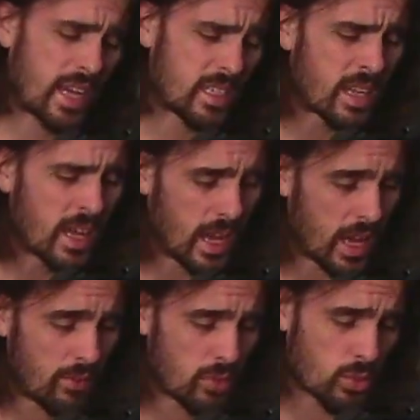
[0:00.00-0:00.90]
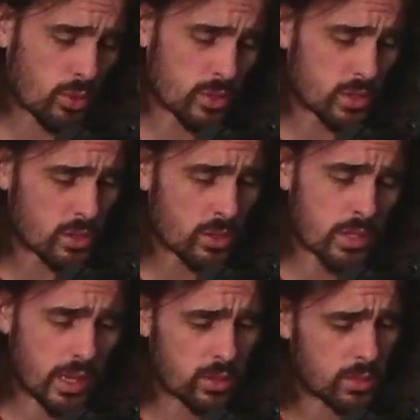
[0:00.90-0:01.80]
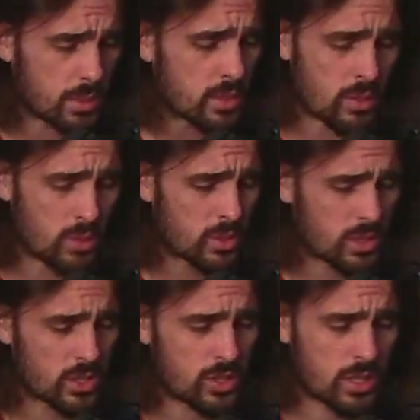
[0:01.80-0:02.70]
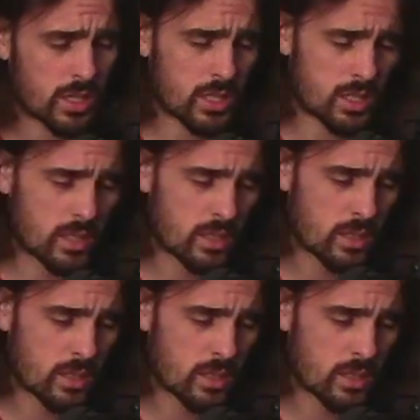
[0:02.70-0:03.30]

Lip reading: and afterwards it turned out to be no such thing.